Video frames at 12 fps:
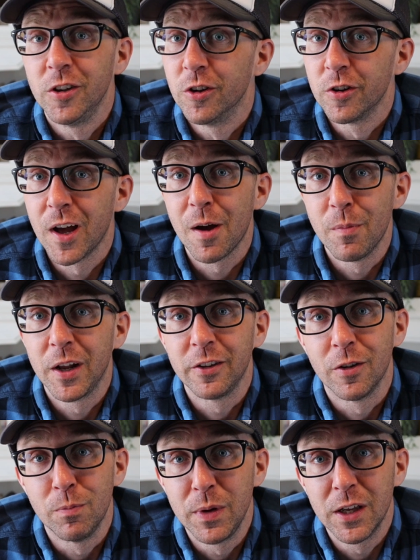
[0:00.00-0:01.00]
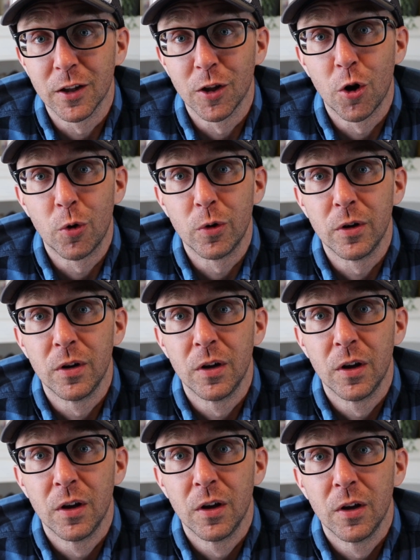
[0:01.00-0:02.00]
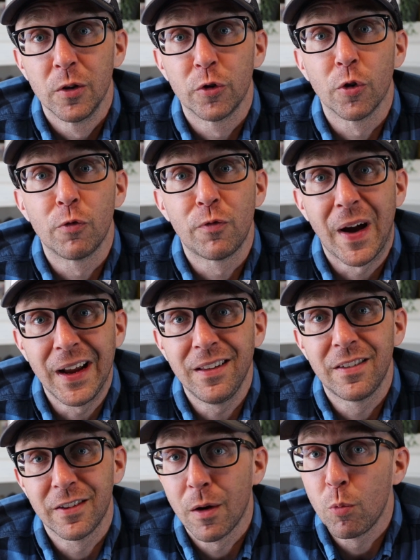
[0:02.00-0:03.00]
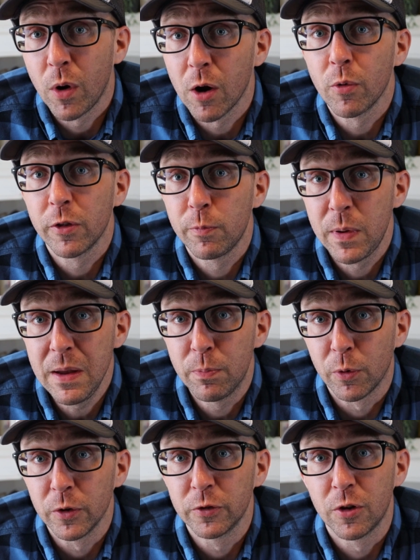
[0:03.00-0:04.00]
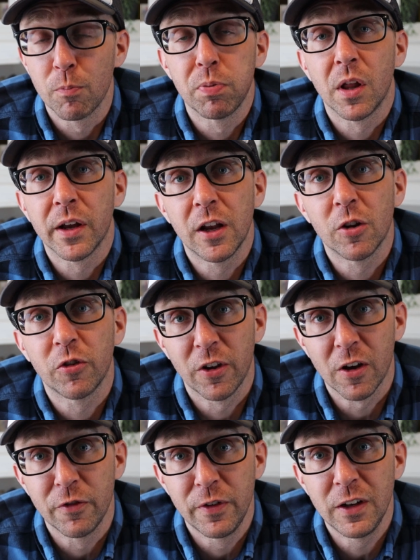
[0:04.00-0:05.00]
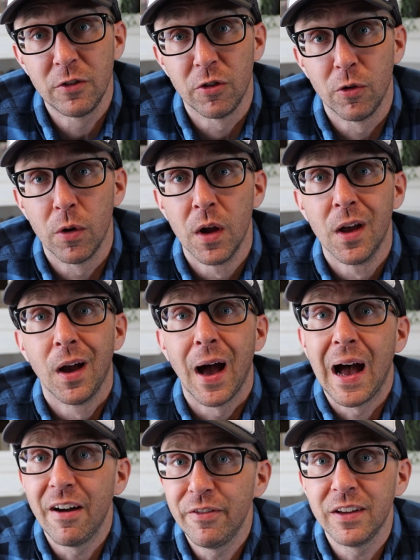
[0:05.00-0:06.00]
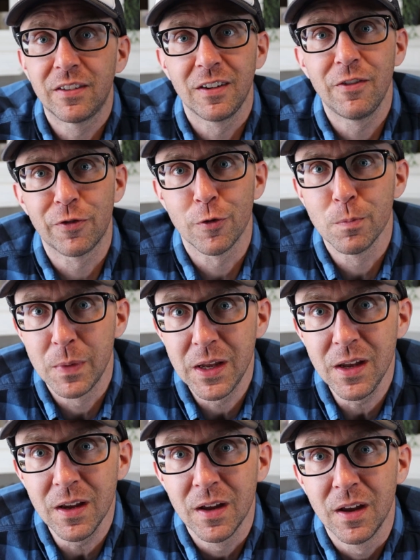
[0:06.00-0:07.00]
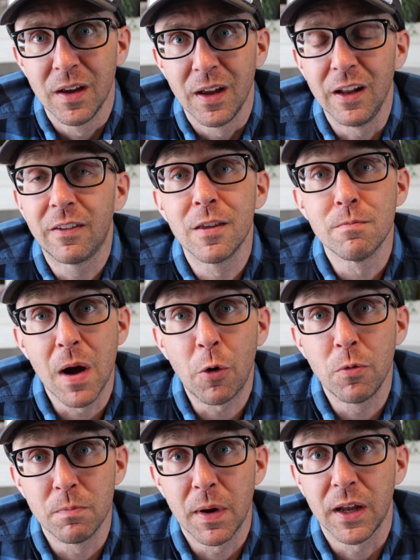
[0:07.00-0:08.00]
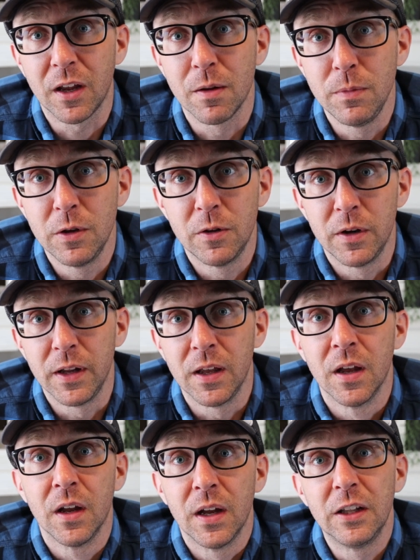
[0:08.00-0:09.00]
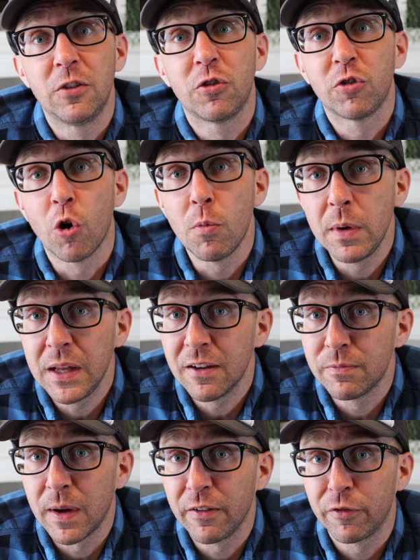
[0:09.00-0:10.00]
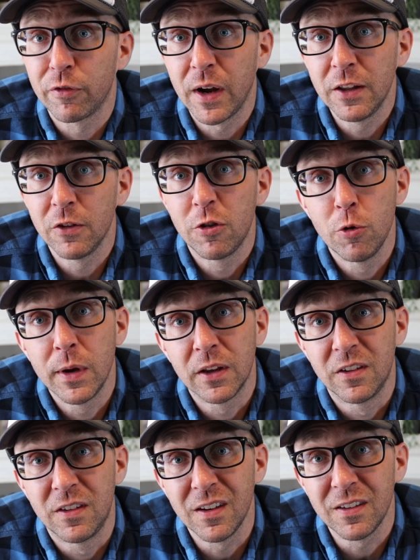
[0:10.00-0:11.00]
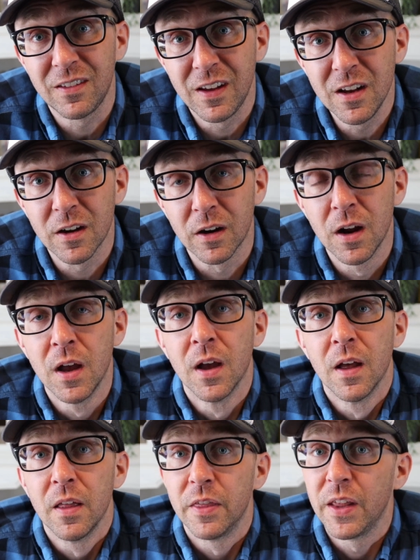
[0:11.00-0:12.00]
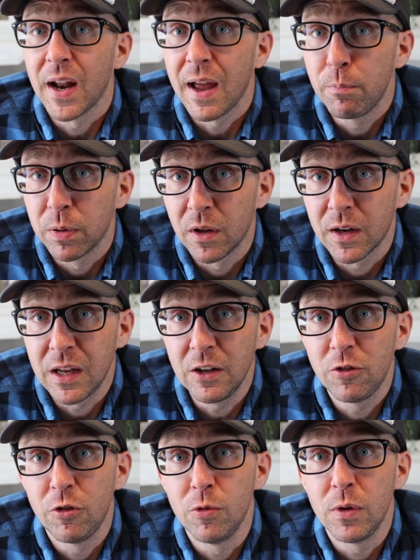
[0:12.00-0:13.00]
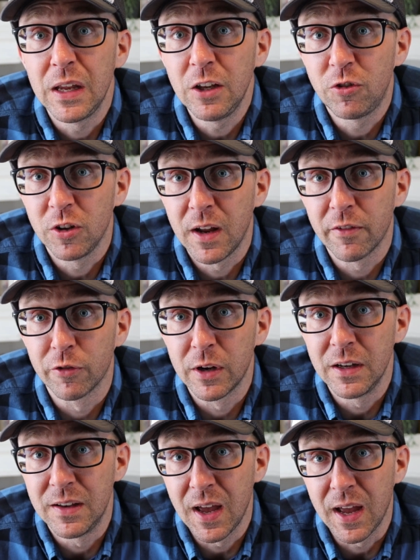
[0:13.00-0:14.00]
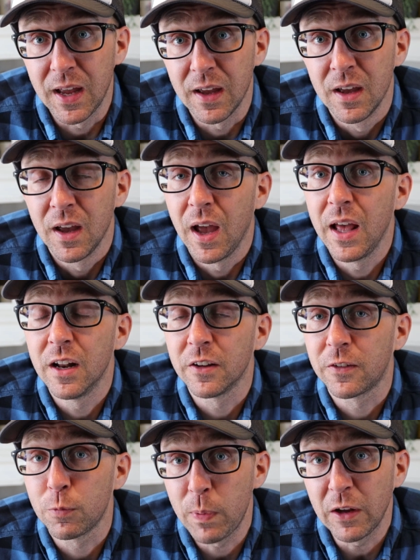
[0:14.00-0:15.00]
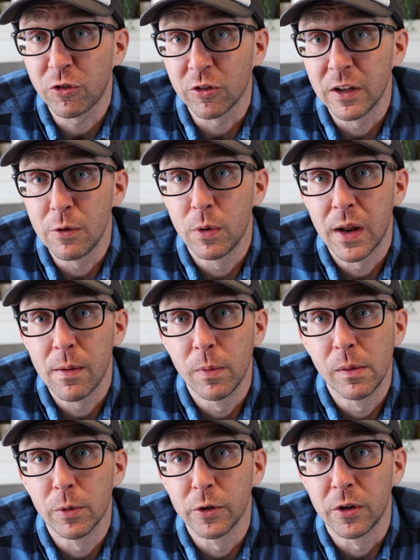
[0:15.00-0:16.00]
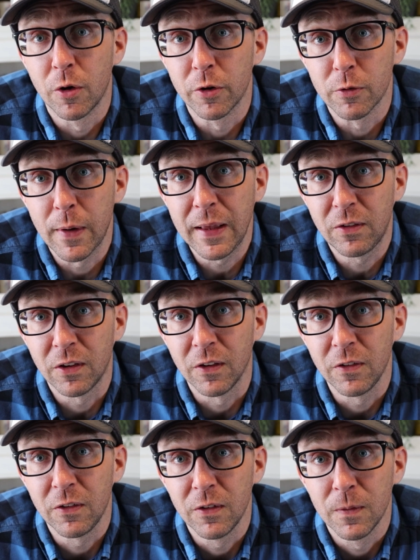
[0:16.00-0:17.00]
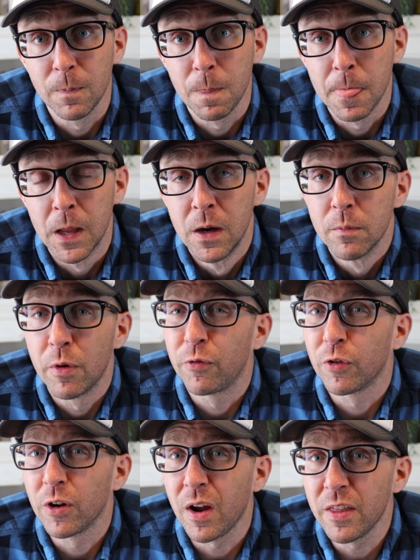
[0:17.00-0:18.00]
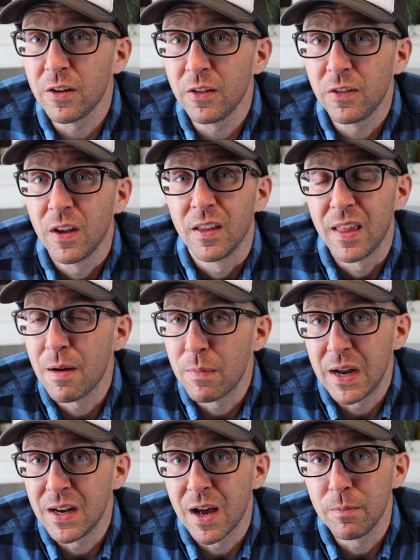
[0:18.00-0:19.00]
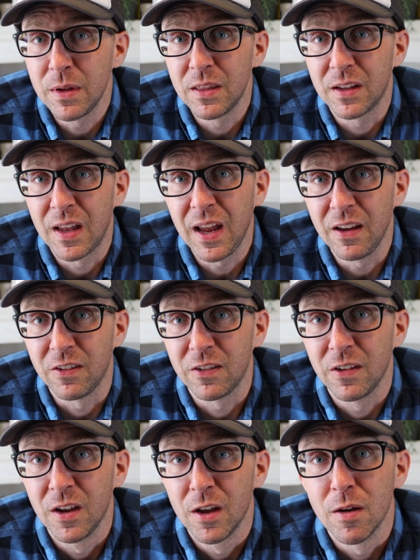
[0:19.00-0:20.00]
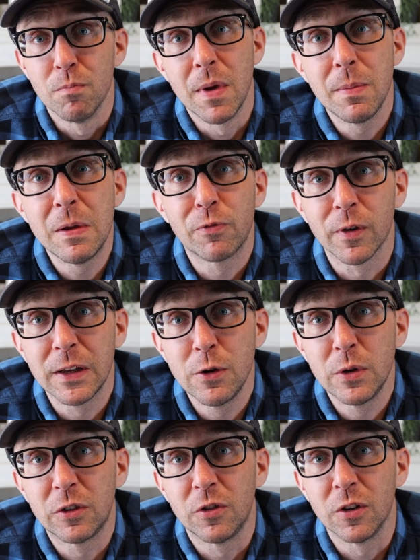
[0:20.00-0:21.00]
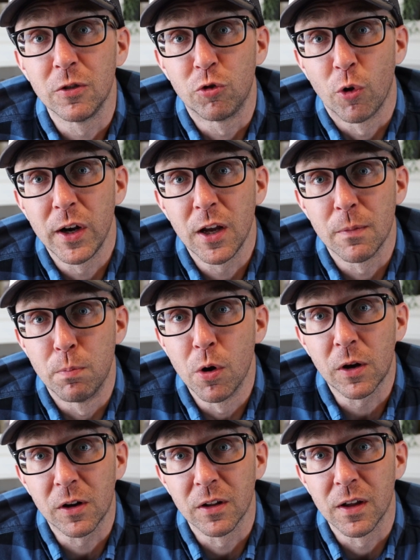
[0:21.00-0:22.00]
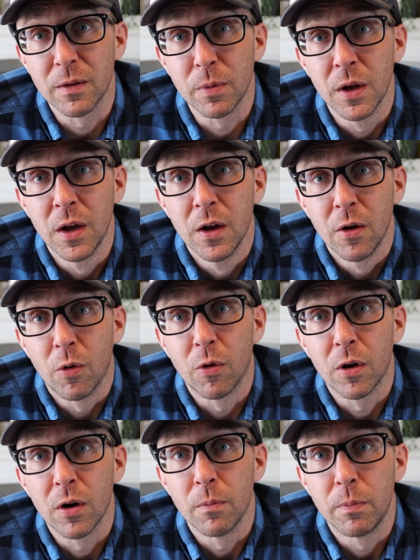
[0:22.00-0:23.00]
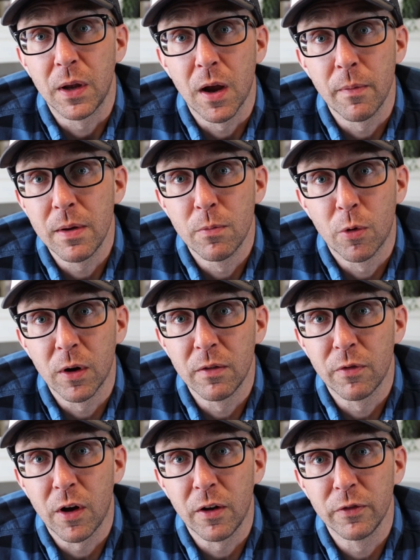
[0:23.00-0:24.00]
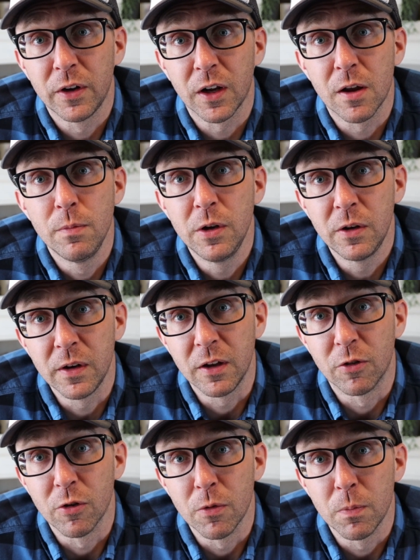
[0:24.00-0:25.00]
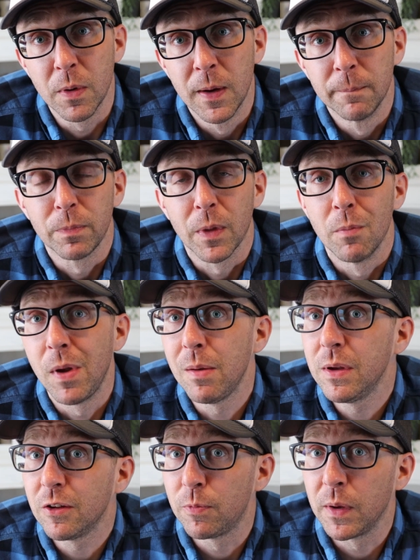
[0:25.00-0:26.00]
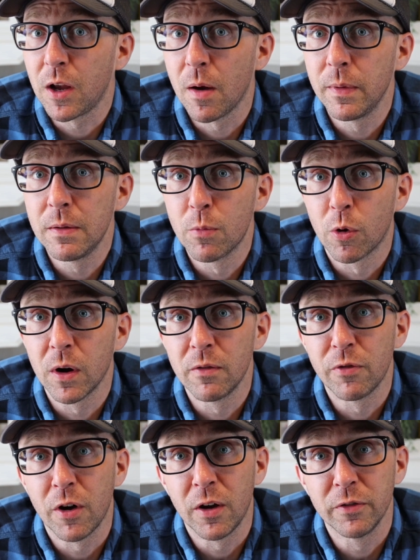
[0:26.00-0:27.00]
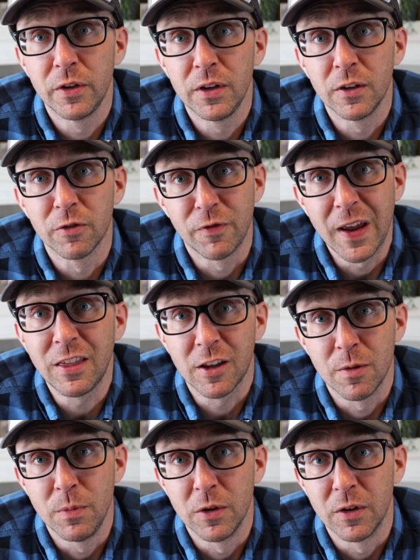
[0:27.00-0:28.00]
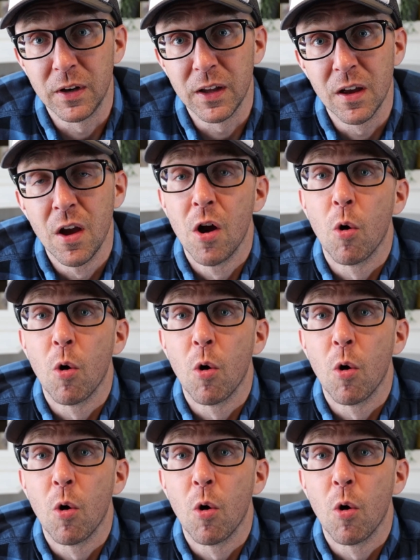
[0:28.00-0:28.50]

You're not meant to be alone. So find somewhere with people to plug yourself into. Obviously for me, it's the mountain bike community and so many of my friends who exist here that I plug into each and every day, and especially when I'm able to go to races. But for others, that might not be the case. Maybe for you it's joining a book club or becoming more involved in a community group. Maybe it's becoming more involved in your faith community.